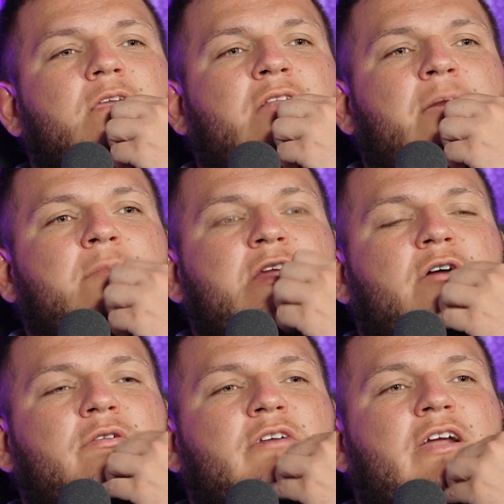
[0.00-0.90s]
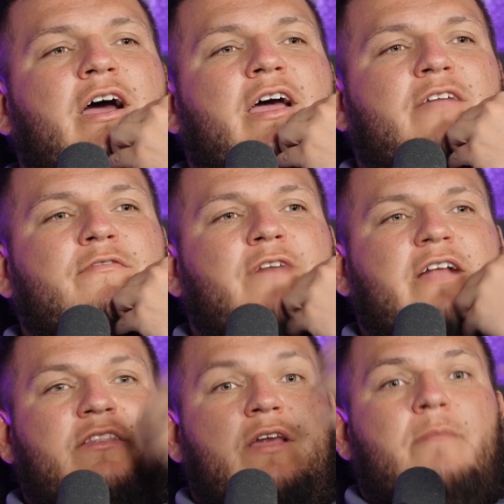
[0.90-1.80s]
let me know that I had
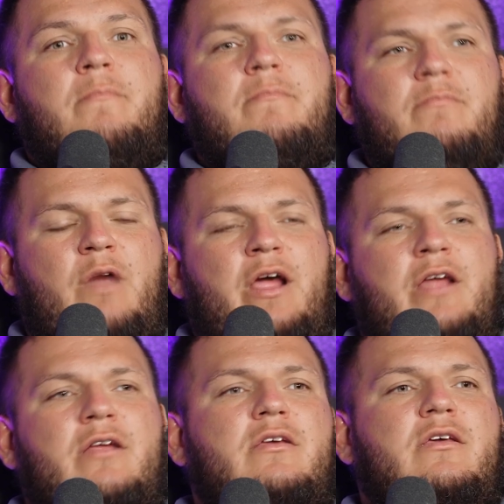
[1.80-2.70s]
affected them, right?